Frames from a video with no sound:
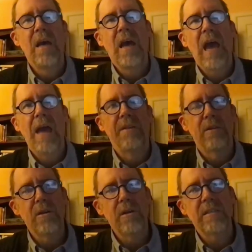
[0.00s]
and the
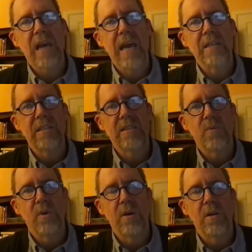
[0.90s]
learning sciences
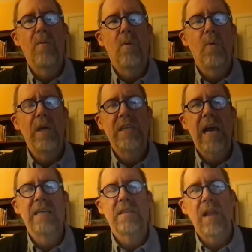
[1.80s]
world, which
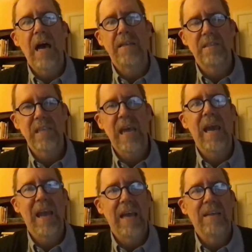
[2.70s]
has a lot to
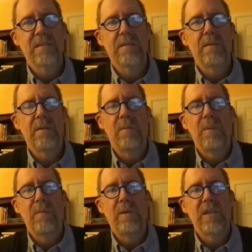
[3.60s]
say, as
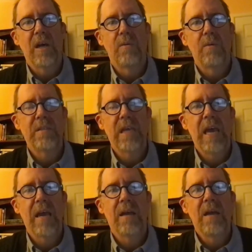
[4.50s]
Michelle was
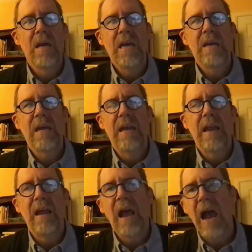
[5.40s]
saying, in
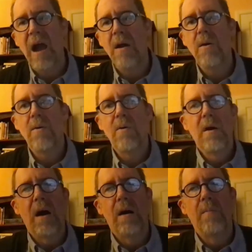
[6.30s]
how
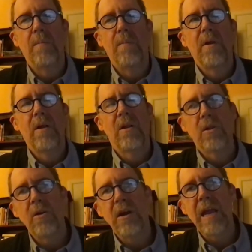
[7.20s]

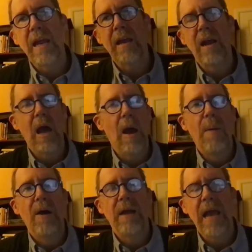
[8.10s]
learning
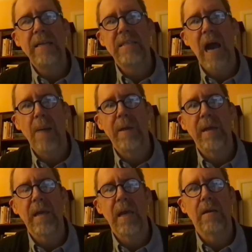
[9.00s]
about any topic,
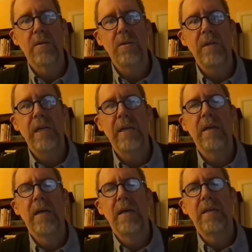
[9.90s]
including
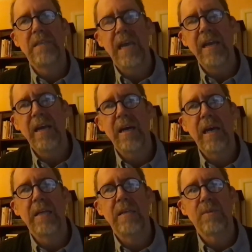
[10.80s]
data and
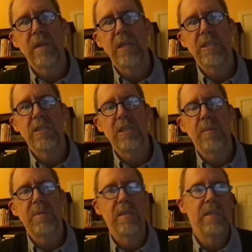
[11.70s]
its relationship
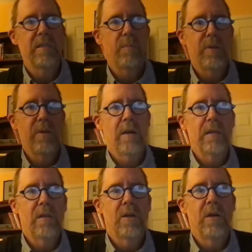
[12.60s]
to disciplinary
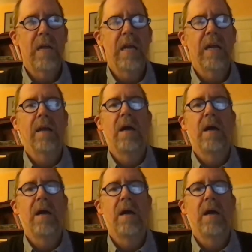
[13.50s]
learning